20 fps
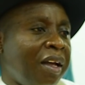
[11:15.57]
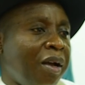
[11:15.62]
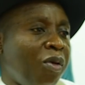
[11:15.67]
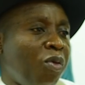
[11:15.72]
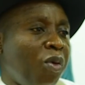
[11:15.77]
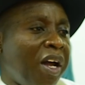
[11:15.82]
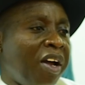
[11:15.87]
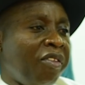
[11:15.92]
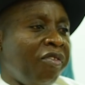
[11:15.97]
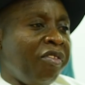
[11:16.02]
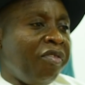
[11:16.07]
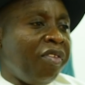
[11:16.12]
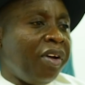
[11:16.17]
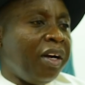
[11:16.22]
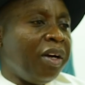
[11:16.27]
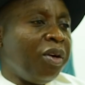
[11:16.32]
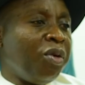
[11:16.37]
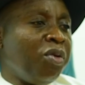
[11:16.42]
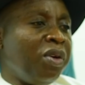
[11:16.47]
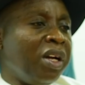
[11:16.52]
We have a
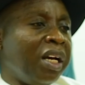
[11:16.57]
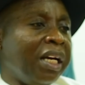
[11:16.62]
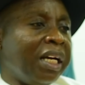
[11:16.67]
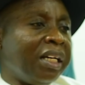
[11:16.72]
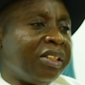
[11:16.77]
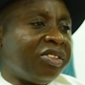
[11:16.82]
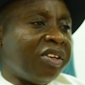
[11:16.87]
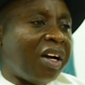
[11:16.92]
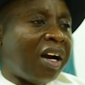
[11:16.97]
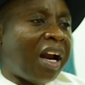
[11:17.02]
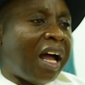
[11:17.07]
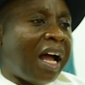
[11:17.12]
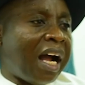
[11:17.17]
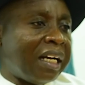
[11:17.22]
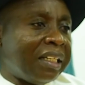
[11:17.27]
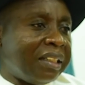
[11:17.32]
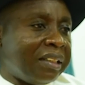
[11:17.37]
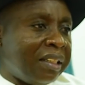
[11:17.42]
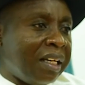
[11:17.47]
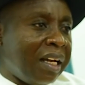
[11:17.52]
very good electoral
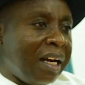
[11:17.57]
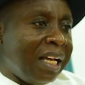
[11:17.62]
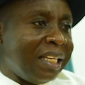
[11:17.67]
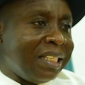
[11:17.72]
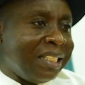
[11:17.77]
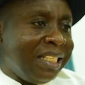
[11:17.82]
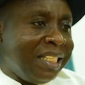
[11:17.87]
act that has